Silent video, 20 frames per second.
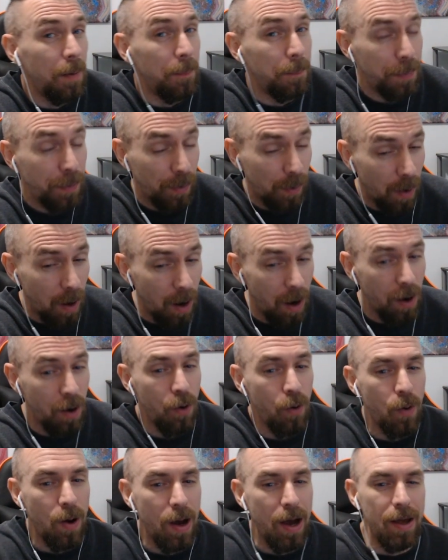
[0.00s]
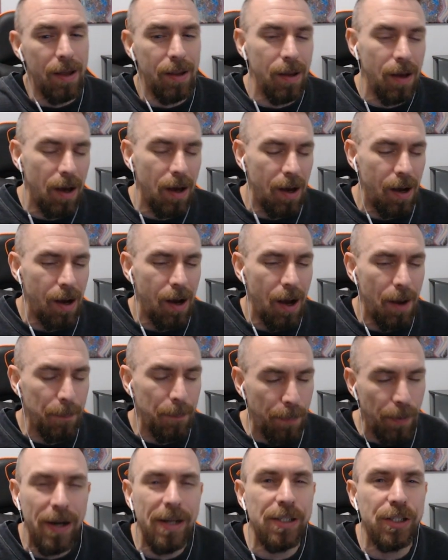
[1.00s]
Pro, I'm
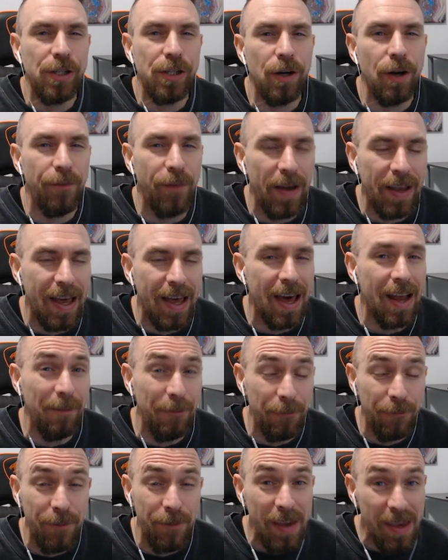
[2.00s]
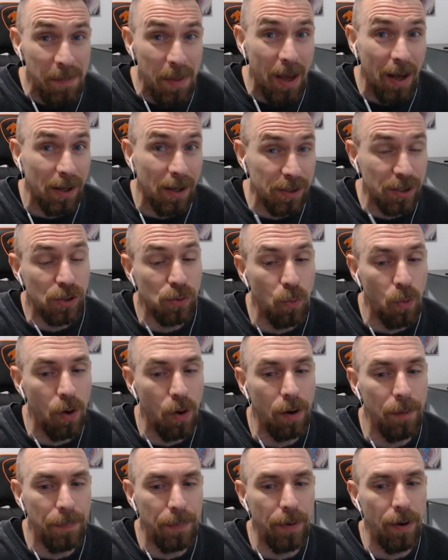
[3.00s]
pretty sure if I got a female
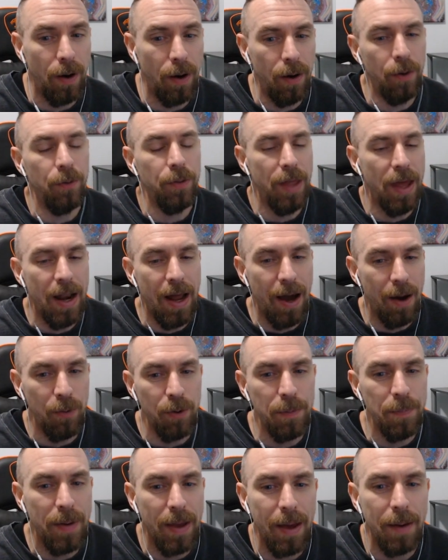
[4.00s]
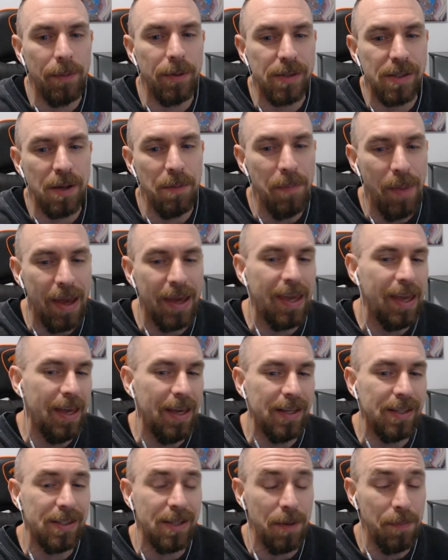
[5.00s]
Swarm Pro that I would be able to make it
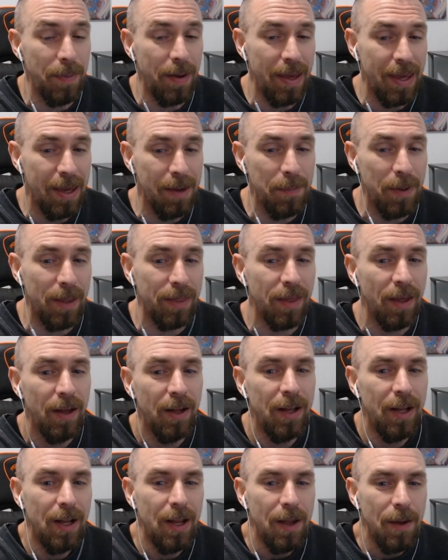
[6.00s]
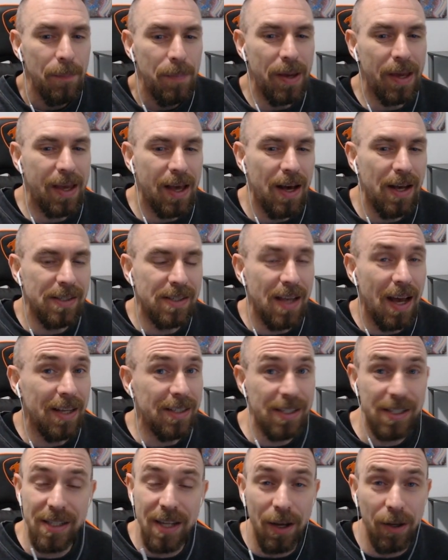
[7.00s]
into Behemoth because I
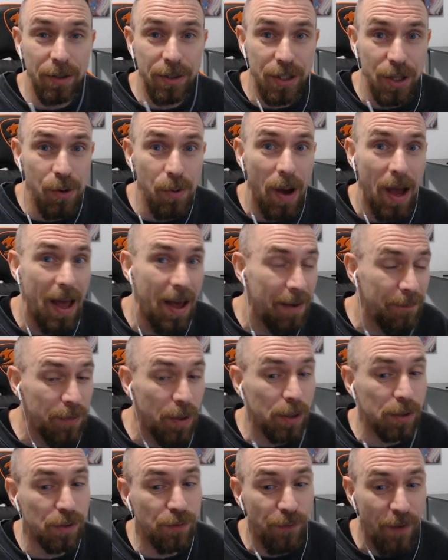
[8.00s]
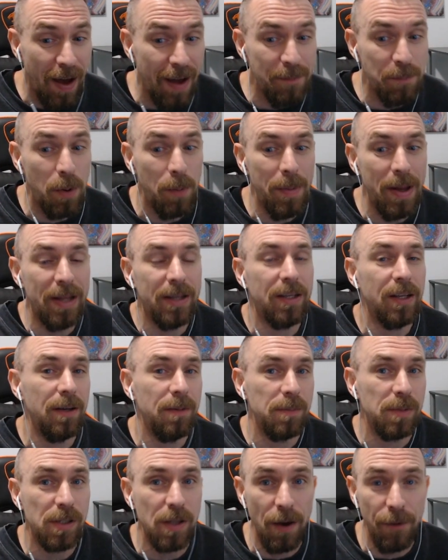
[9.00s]
still do have those five
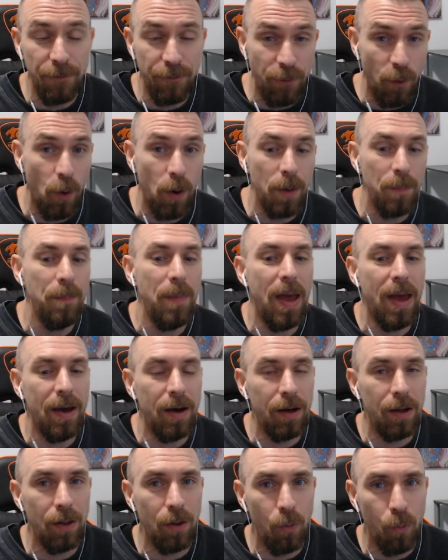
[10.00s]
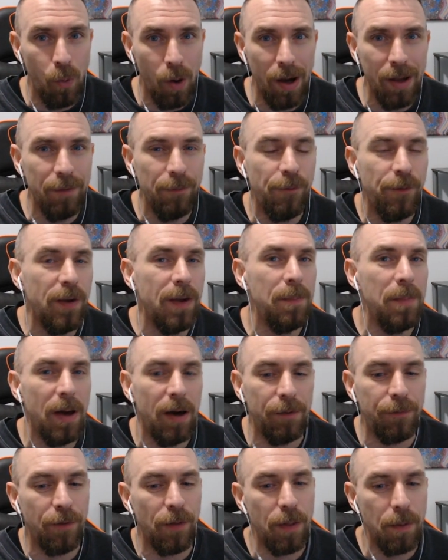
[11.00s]
momentums, four male, one
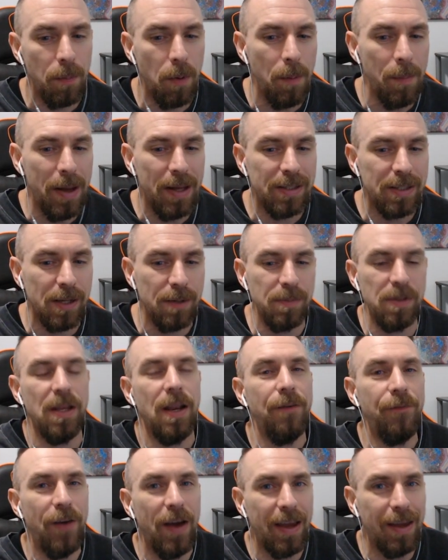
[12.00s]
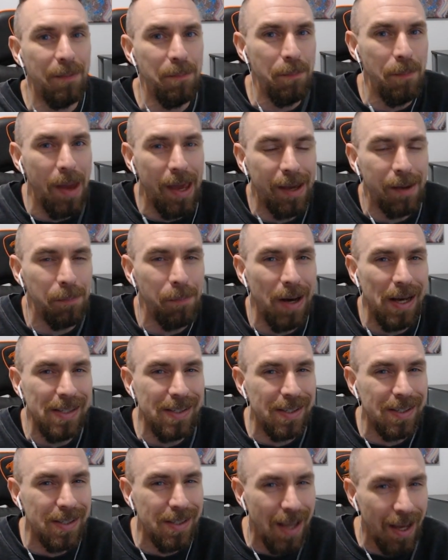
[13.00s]
female for the momentums, and if I can make my
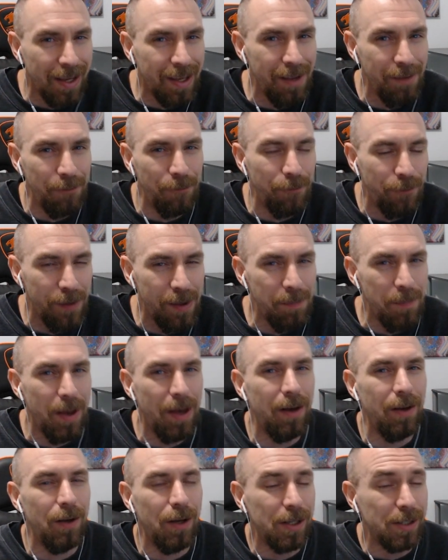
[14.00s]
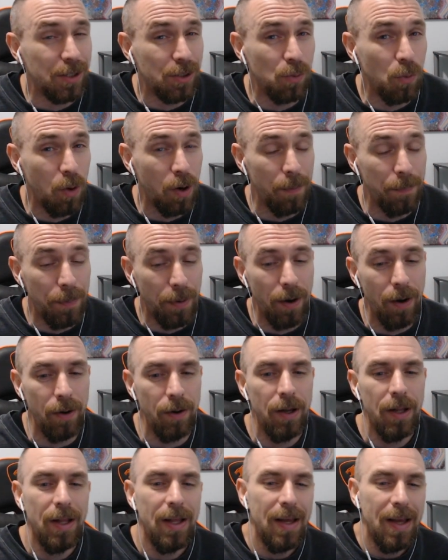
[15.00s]
second female a Swarm Pro,
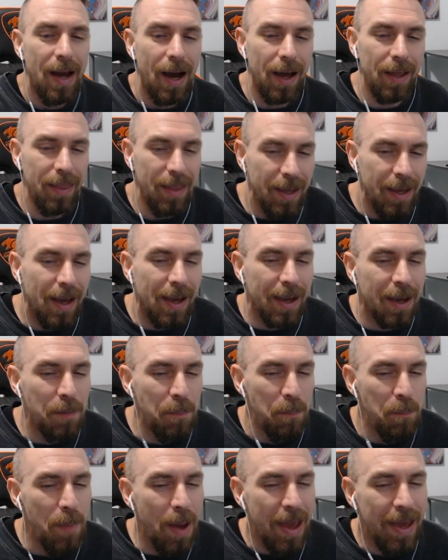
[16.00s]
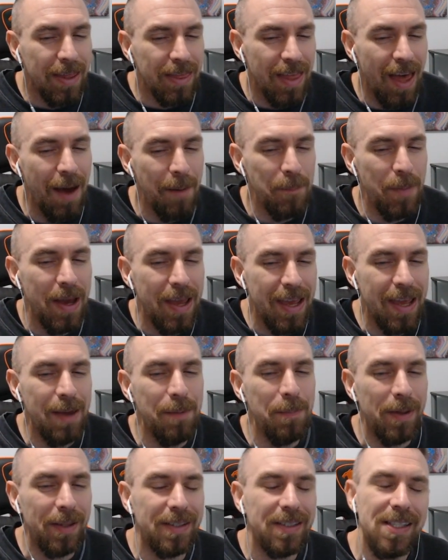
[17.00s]
I think I can make that
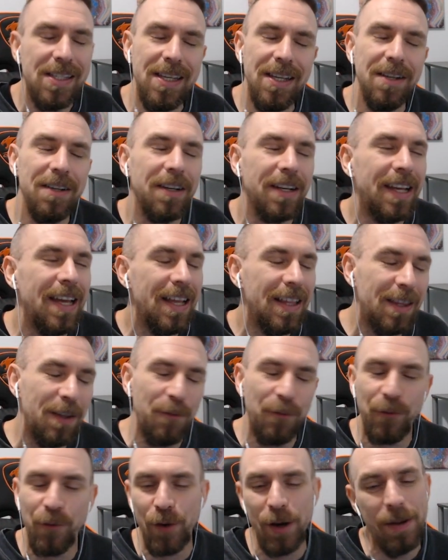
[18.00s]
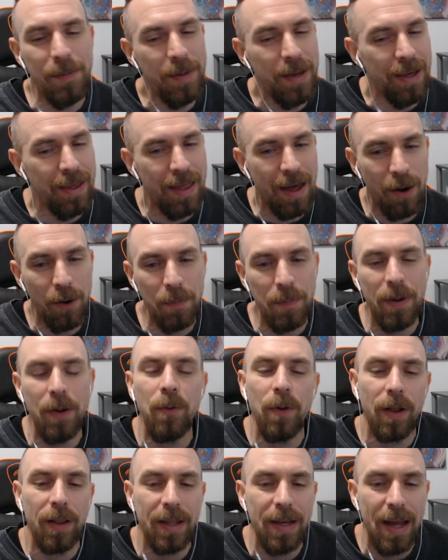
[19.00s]
behemoth tier, get the freebie, that would be
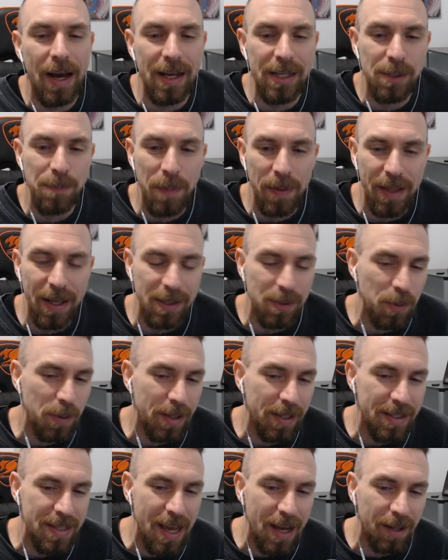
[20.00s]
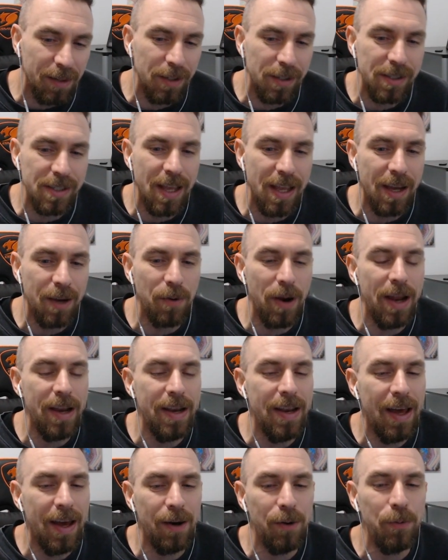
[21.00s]
really nice, but that's what the deck looks like right
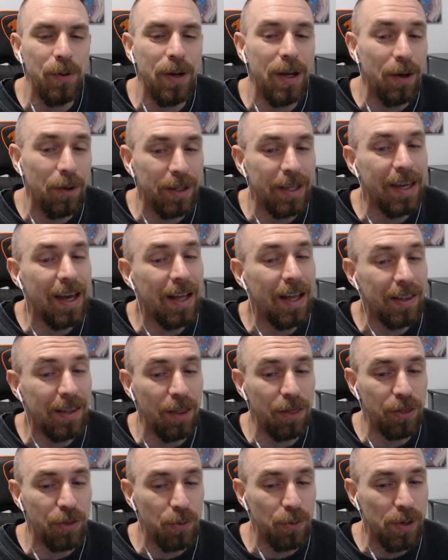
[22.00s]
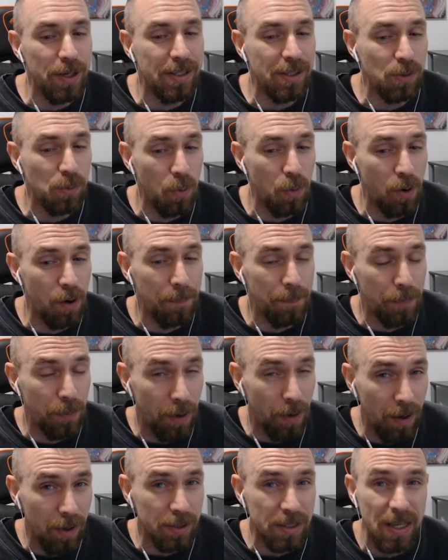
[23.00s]
now. We only got the three Swarm
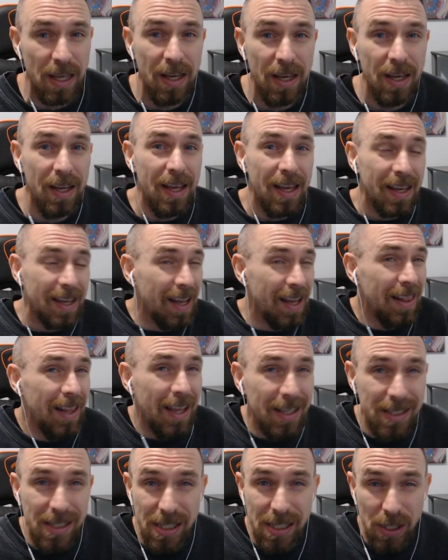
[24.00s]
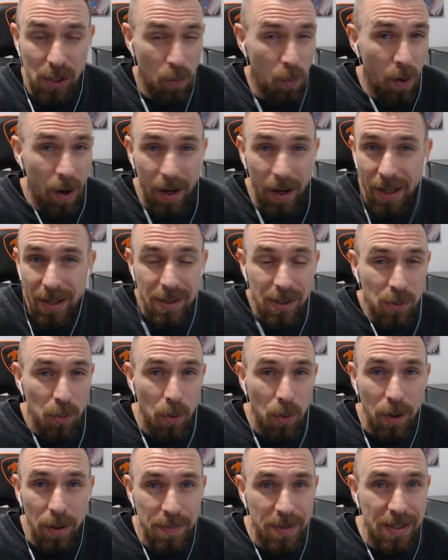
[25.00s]
Pros, got like 20
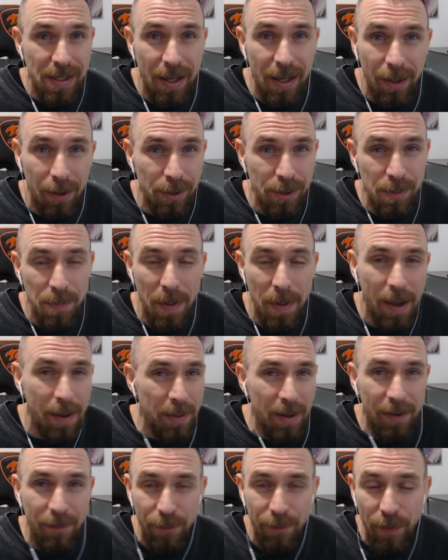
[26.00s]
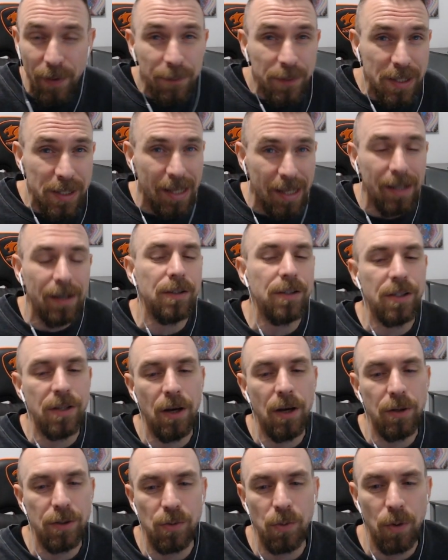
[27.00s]
Swarm Singles maybe, 15 or
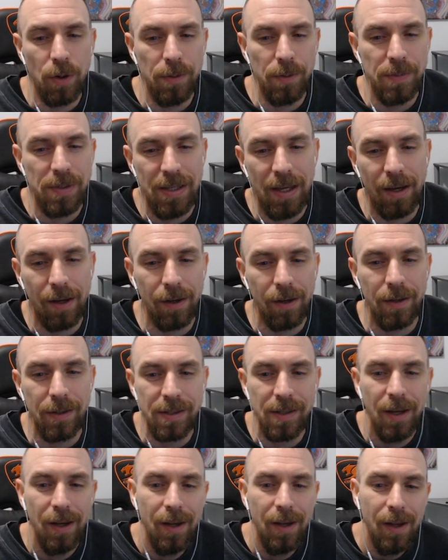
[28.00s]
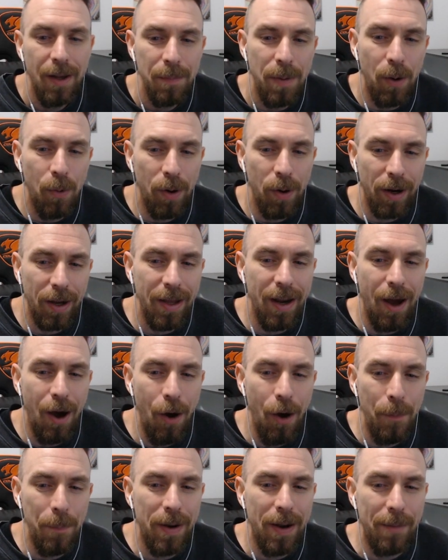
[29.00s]
so Swarm Singles, but we're going to
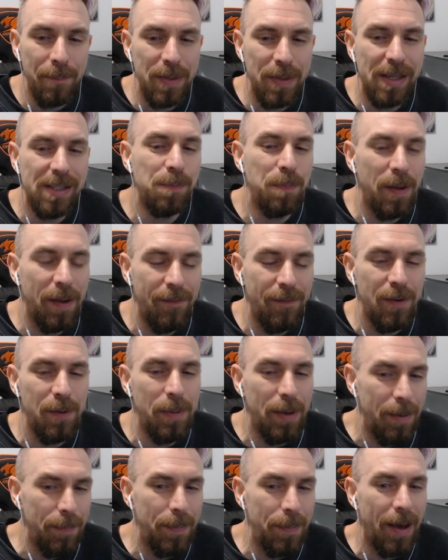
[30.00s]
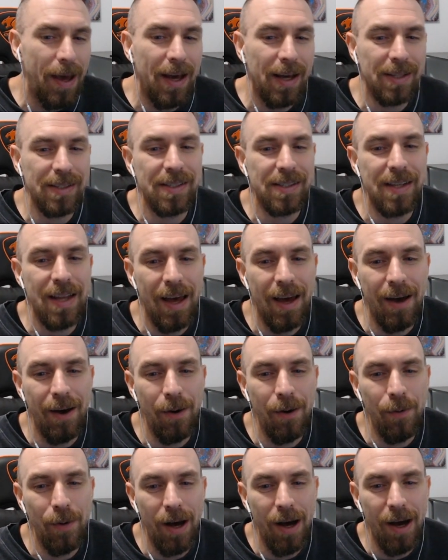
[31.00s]
open up these PvP packs
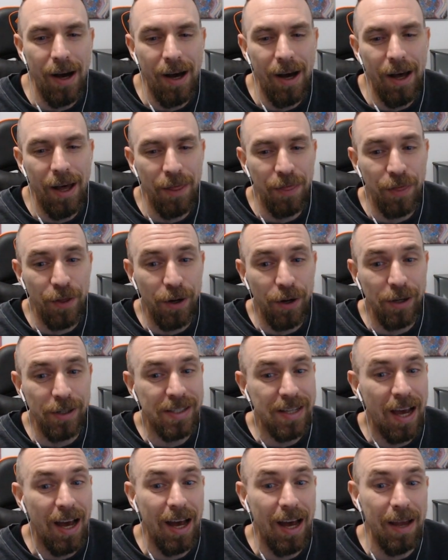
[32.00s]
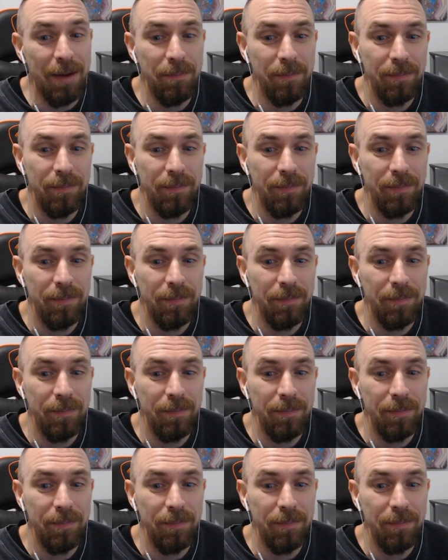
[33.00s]
now uh, third time.